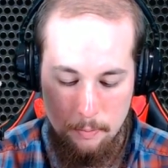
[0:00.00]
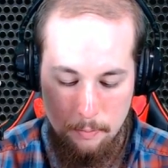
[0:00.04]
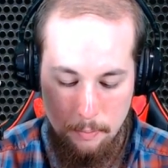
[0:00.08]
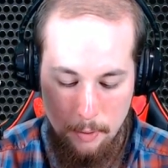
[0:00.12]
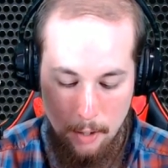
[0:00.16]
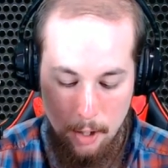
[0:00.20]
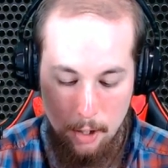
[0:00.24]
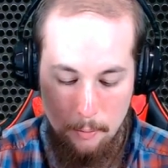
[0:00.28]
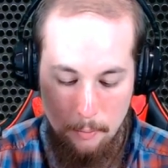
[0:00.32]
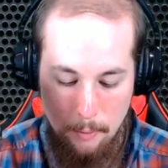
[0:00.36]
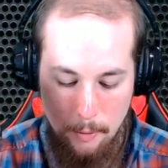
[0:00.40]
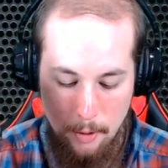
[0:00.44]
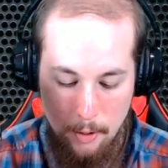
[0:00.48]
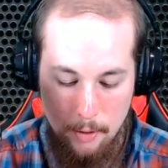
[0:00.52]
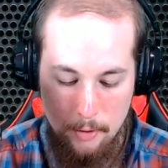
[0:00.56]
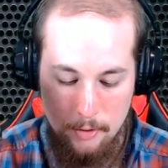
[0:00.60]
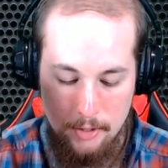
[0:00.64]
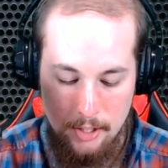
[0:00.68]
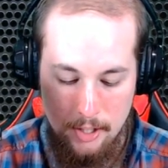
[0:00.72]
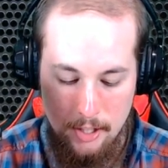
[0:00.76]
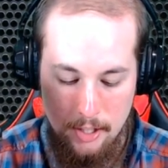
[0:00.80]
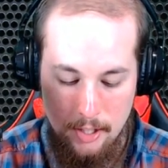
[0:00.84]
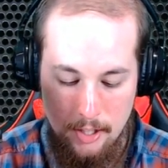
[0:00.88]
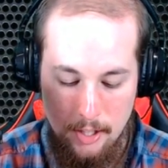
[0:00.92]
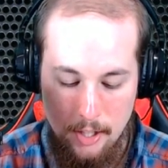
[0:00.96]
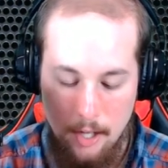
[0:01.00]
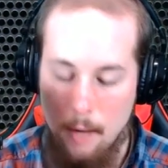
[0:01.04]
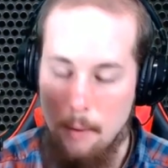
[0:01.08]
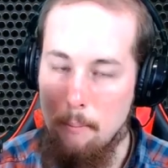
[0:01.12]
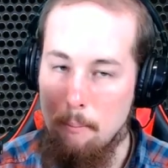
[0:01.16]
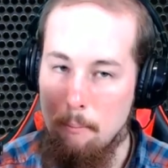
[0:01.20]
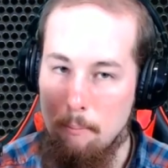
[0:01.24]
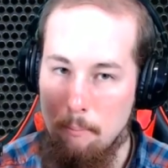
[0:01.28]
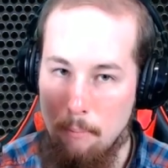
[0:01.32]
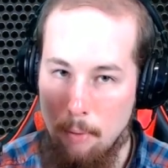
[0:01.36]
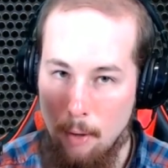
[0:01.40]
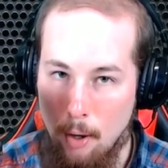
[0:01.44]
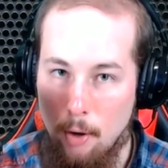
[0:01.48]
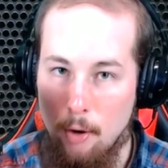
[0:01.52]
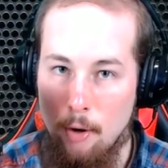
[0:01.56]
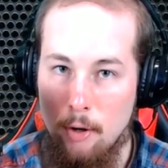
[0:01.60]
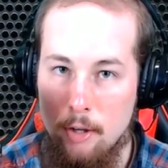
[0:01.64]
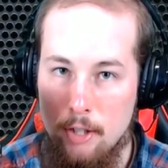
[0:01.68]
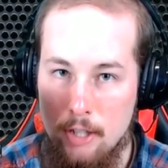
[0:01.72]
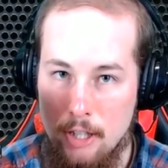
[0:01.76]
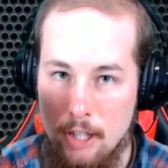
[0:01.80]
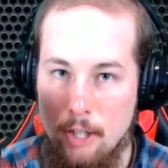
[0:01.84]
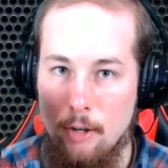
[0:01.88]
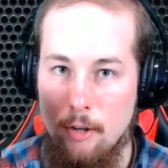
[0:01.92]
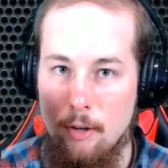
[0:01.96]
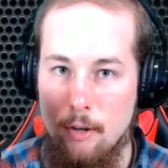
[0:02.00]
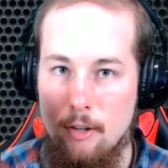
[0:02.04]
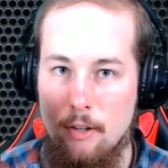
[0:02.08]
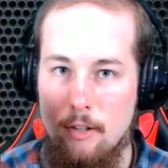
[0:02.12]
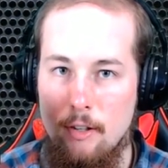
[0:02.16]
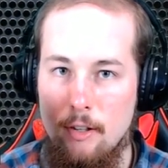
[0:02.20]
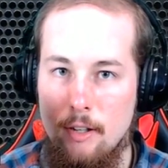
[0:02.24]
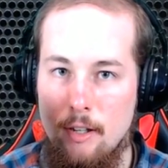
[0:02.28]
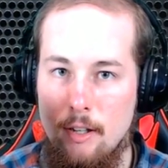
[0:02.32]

per person per year.